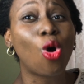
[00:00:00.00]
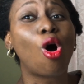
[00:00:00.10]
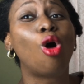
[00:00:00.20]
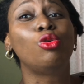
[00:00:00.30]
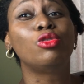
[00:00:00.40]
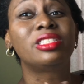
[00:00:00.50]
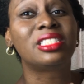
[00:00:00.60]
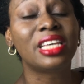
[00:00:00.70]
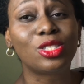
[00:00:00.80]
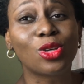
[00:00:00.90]
or who
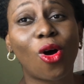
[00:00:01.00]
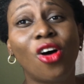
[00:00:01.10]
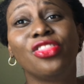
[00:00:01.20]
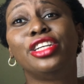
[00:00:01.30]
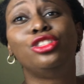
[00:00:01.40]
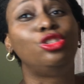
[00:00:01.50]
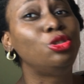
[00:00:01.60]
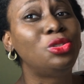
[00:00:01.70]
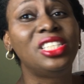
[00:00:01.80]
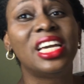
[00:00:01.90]
sit on the
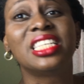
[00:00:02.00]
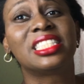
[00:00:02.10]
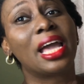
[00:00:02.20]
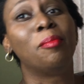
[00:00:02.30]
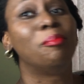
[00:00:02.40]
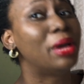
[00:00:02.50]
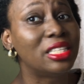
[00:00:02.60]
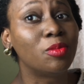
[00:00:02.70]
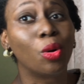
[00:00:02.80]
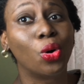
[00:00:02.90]
juiciest and
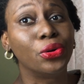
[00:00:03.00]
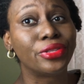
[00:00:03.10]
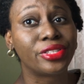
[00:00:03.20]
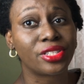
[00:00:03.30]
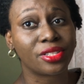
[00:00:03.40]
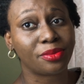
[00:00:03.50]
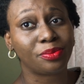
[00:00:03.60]
best boards.